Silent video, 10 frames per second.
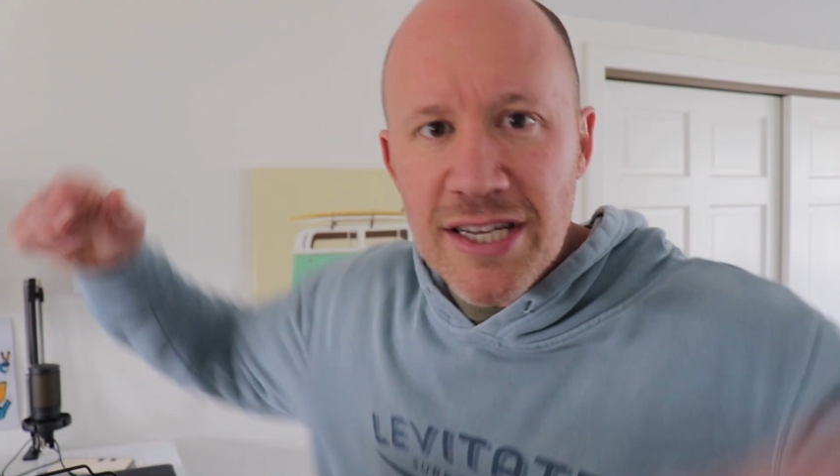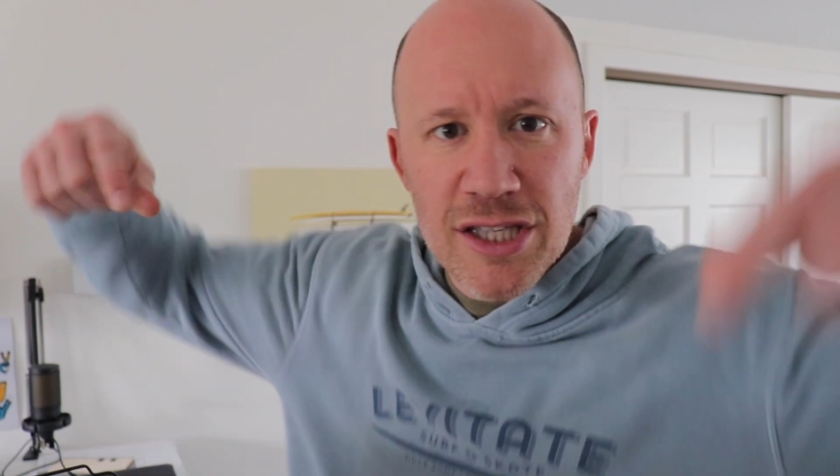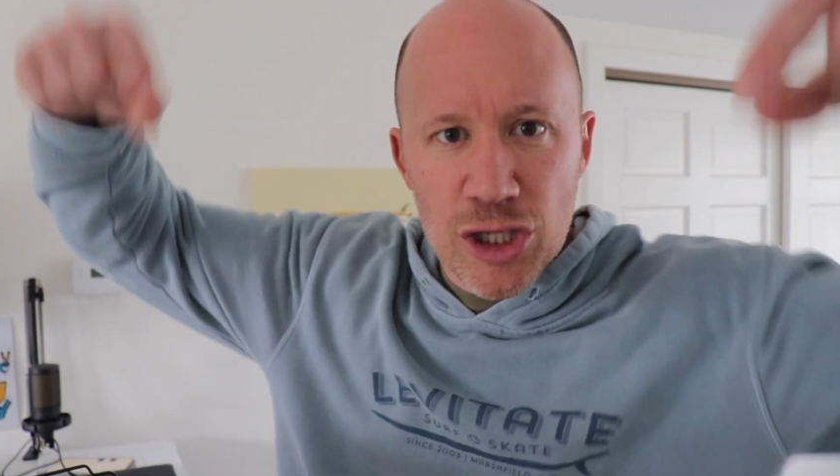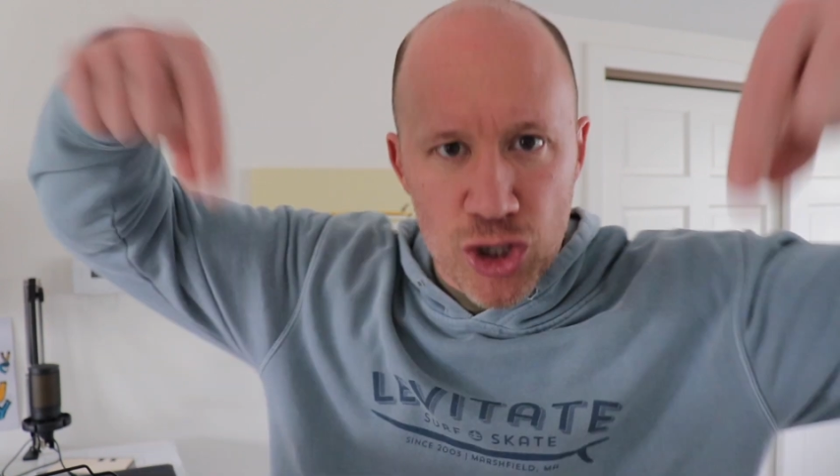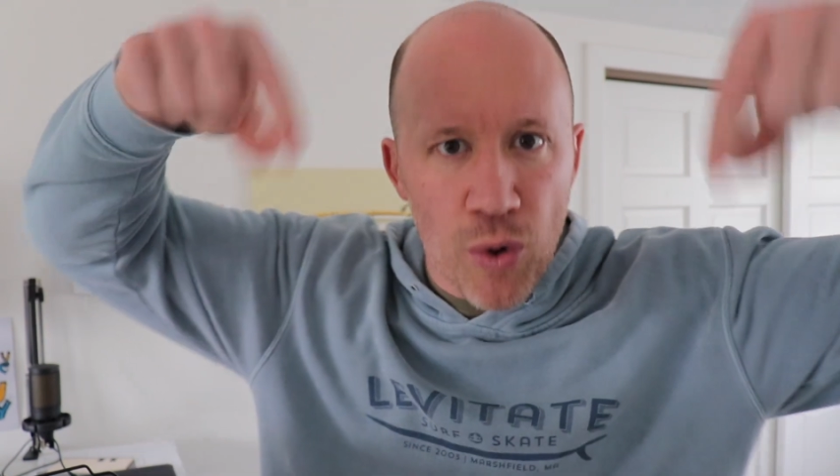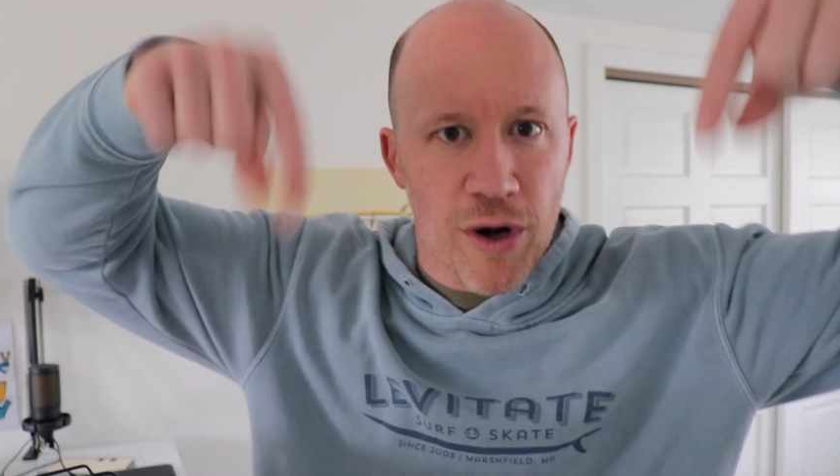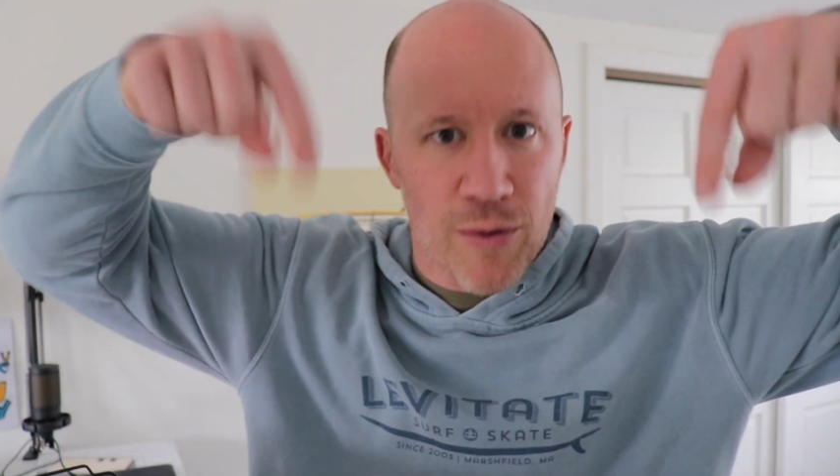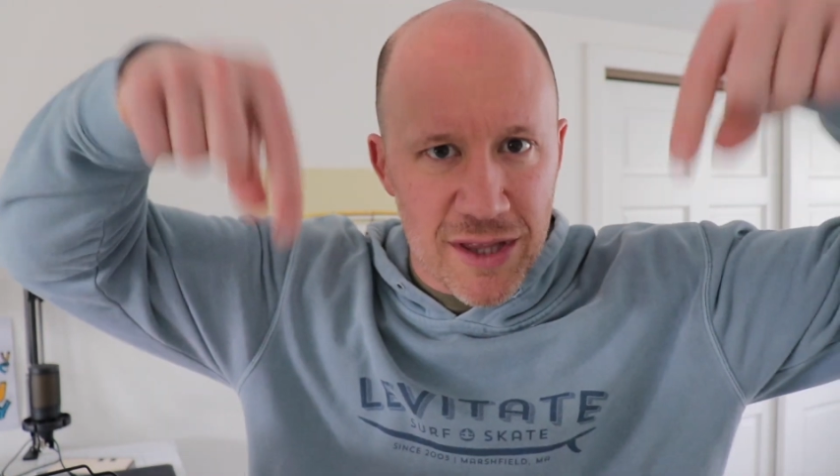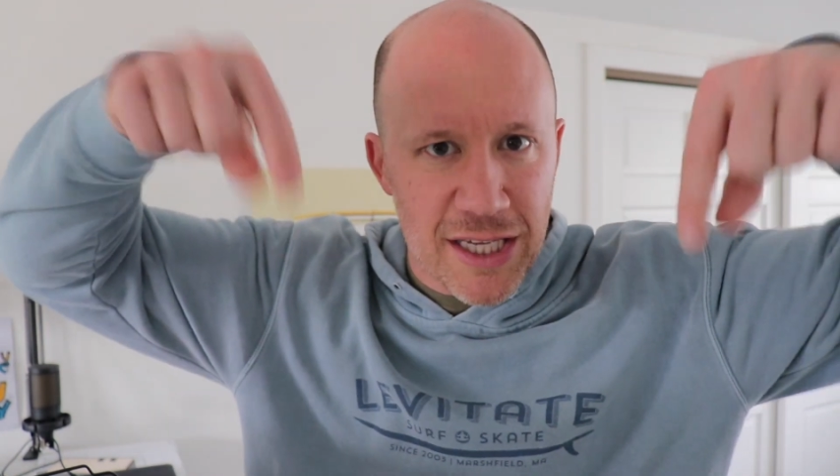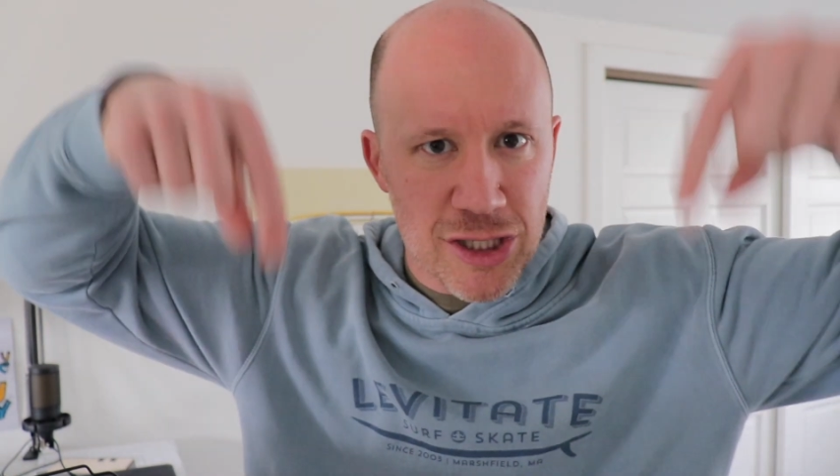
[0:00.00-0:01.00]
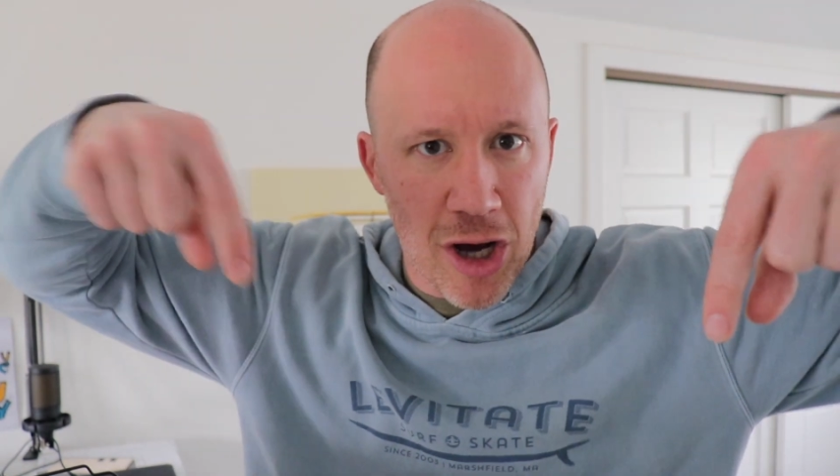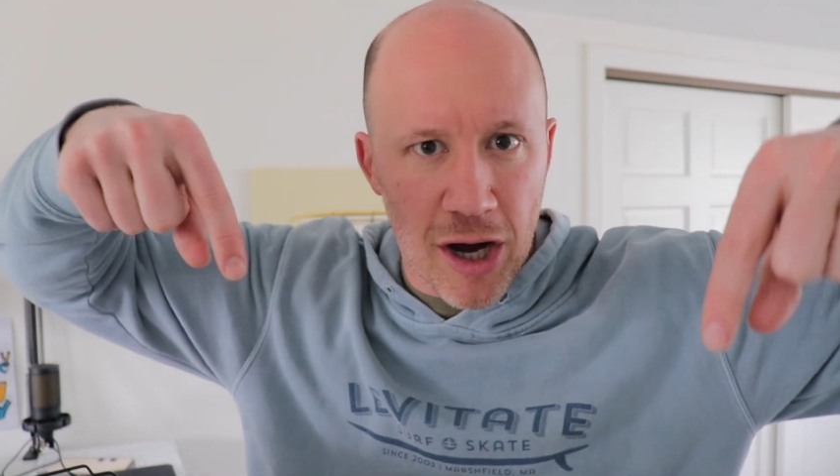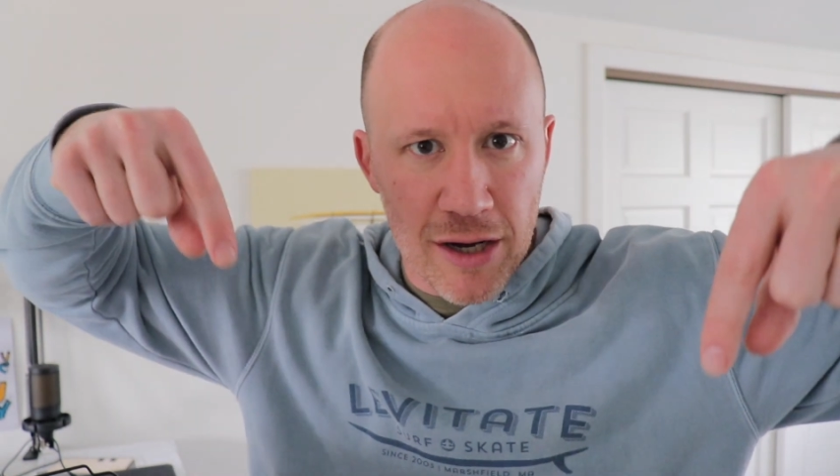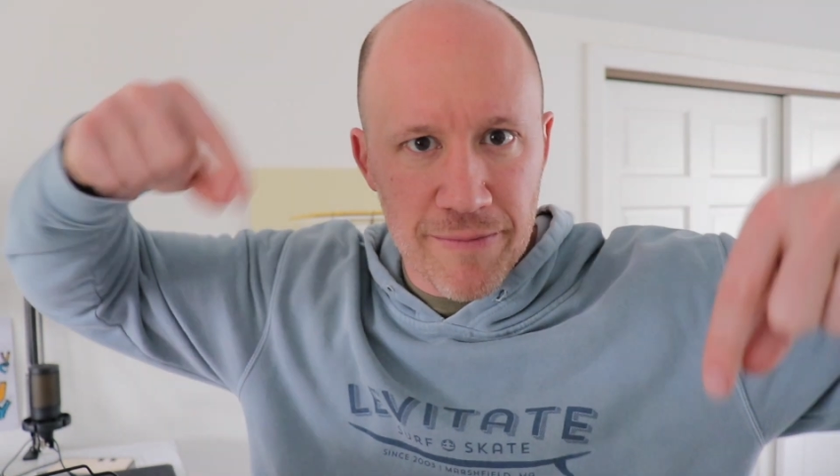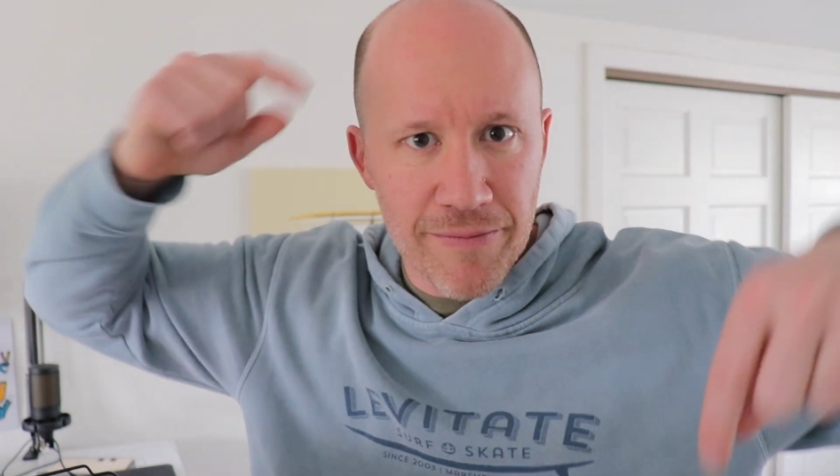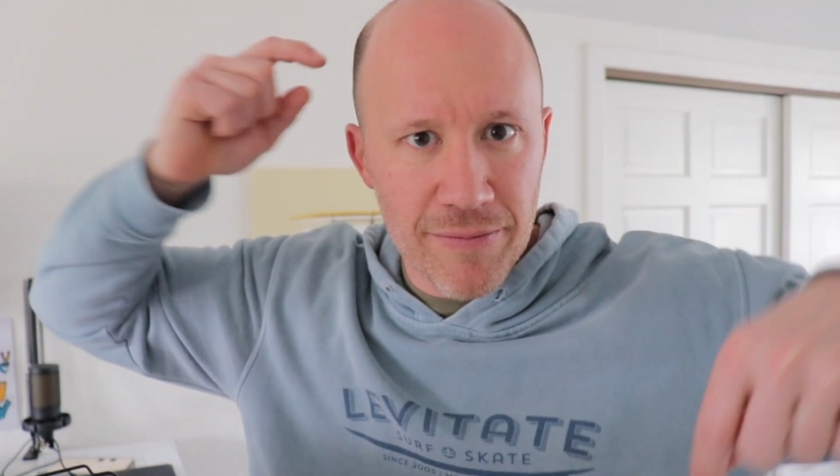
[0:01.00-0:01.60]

is the story with this song?